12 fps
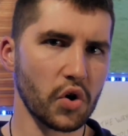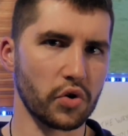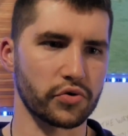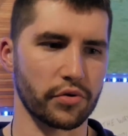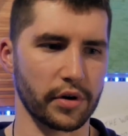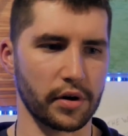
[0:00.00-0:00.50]

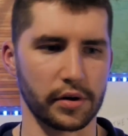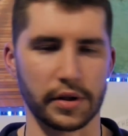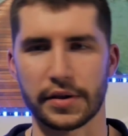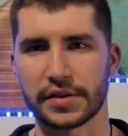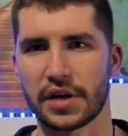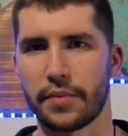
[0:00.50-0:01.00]
also
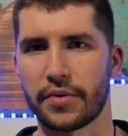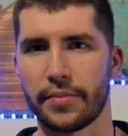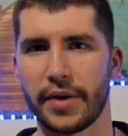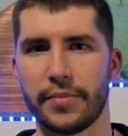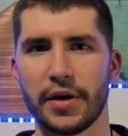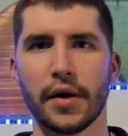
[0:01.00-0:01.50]
regarding this camera
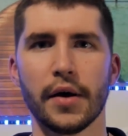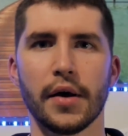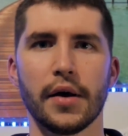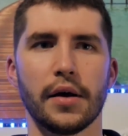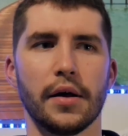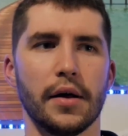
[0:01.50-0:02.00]
maybe.
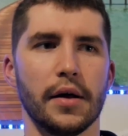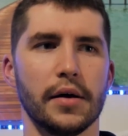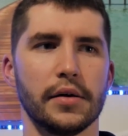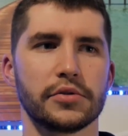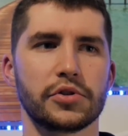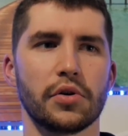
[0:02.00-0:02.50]

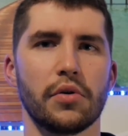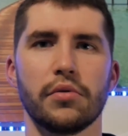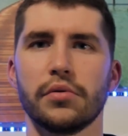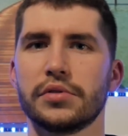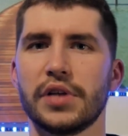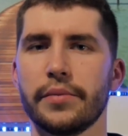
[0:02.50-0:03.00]
Uh,
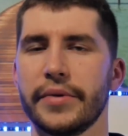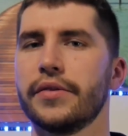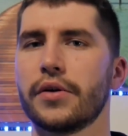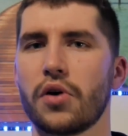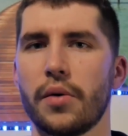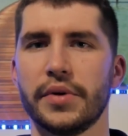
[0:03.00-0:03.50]
so tell me
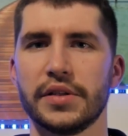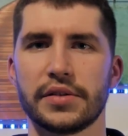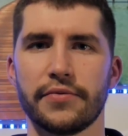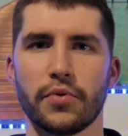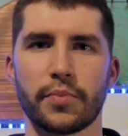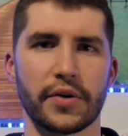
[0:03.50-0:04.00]
in the
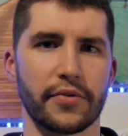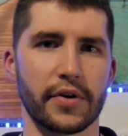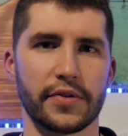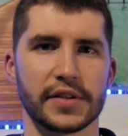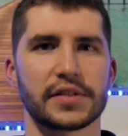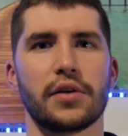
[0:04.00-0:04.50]
comments if you
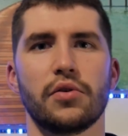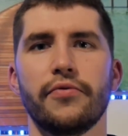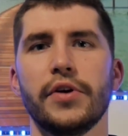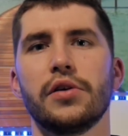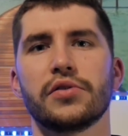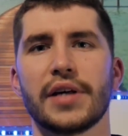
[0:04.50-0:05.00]
prefer this kind
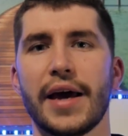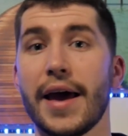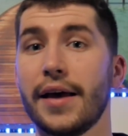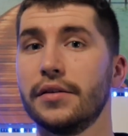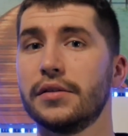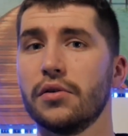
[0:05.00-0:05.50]
of videos
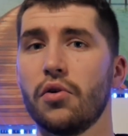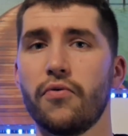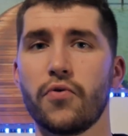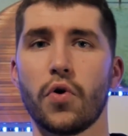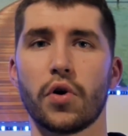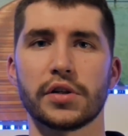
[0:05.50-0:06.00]
and
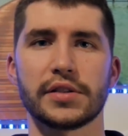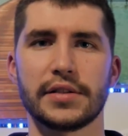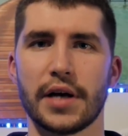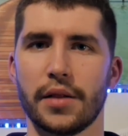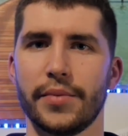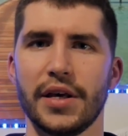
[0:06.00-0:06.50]
of course
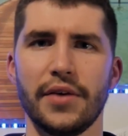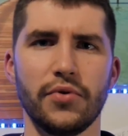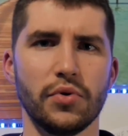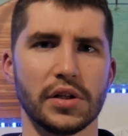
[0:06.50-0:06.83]
tell me if